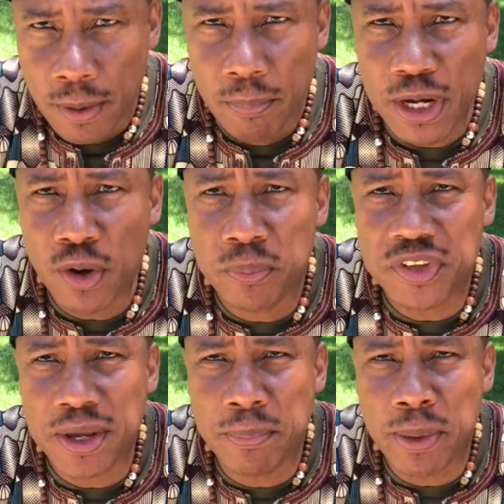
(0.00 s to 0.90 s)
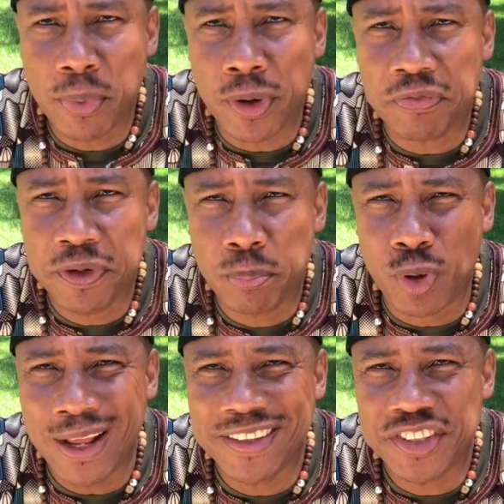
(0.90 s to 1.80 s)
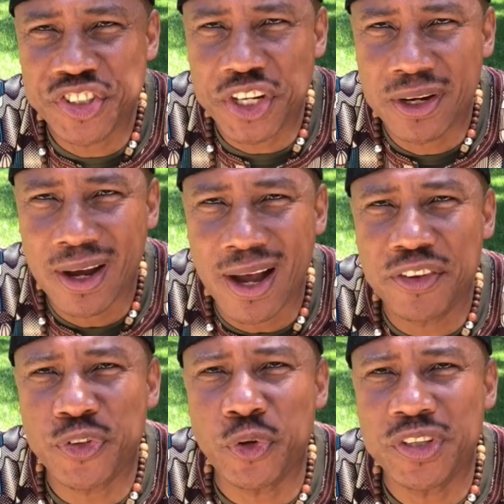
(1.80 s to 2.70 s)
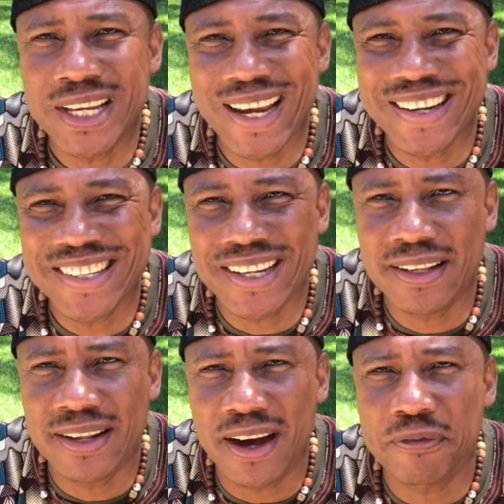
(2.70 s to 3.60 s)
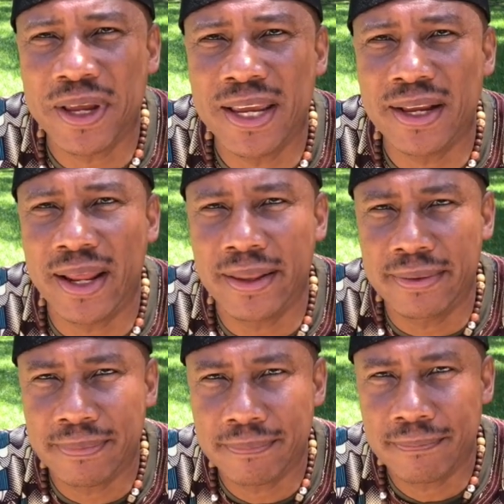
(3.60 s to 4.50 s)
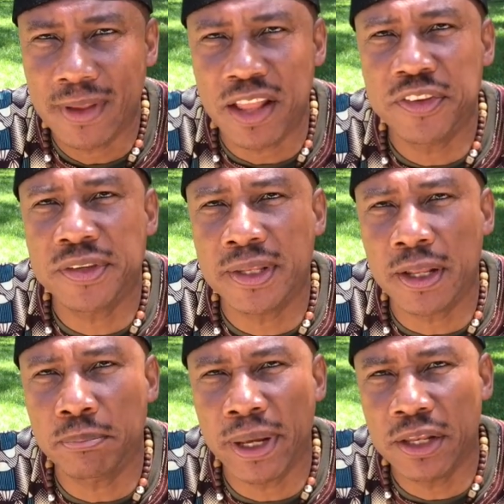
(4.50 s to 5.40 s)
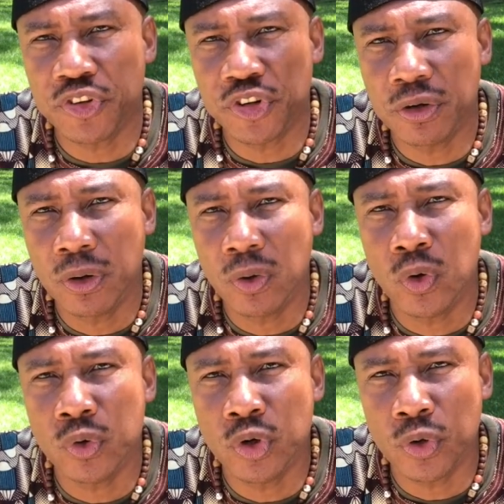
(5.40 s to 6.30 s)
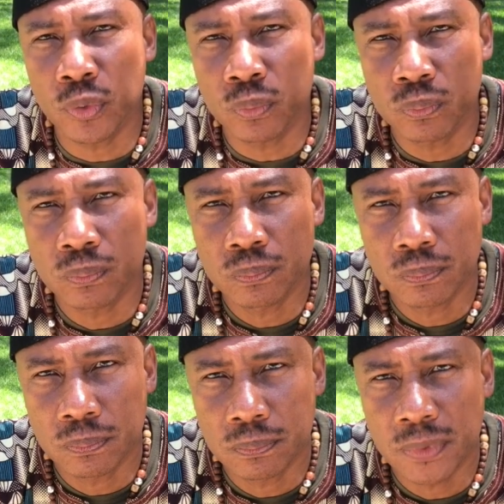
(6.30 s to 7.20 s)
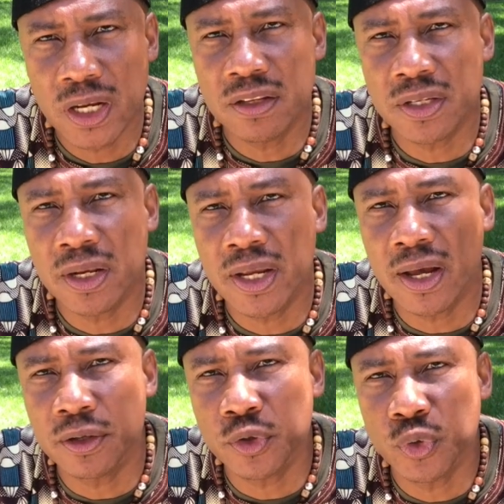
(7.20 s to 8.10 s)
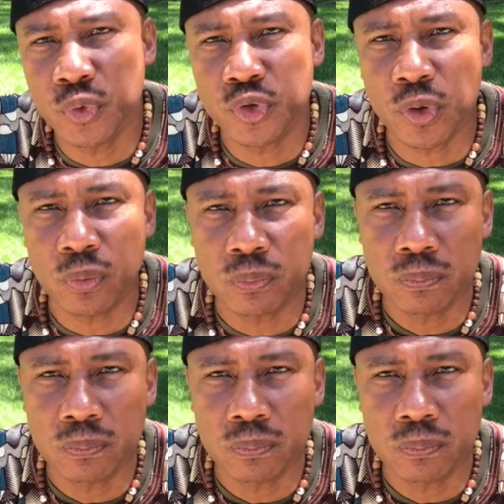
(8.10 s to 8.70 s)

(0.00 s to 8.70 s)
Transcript: becomes a member of the branch association of England and sit at bench. Oh no, it is illegal to do so.